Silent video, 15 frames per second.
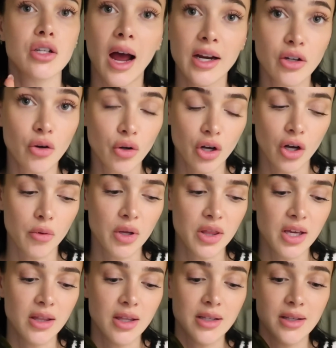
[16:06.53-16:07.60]
I don't cook with
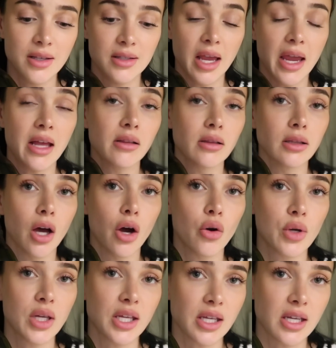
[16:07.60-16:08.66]
it. This is a low
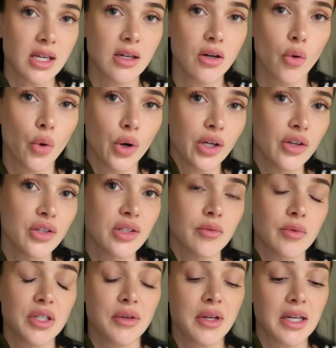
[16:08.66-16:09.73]
heat oil, so
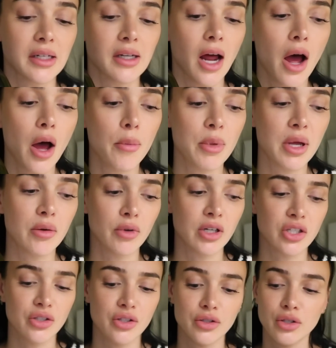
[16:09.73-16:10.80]
when you heat it up, it
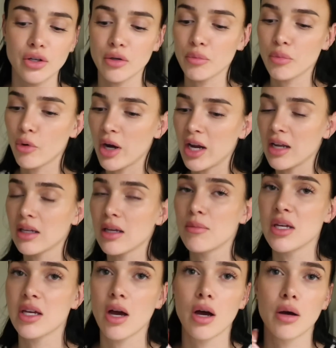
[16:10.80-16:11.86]
reaches a certain point and can
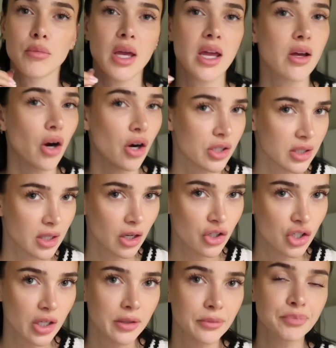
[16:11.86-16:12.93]
become a
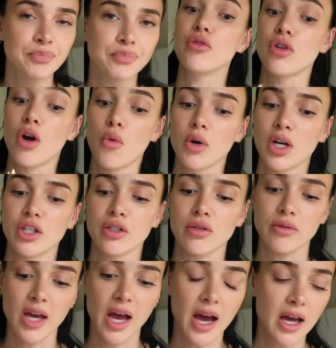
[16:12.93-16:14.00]
carcinogen. You don't want to do
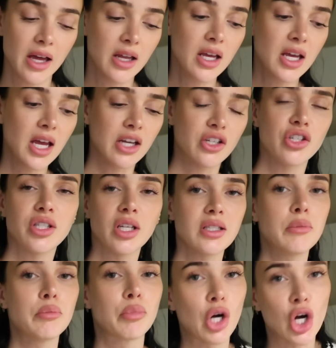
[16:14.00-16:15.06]
that. It just
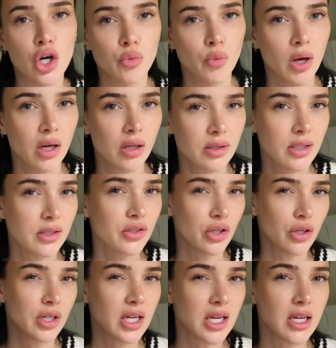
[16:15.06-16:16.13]
doesn't burn well to
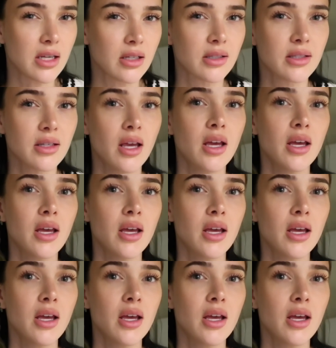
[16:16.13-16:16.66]
certain heats.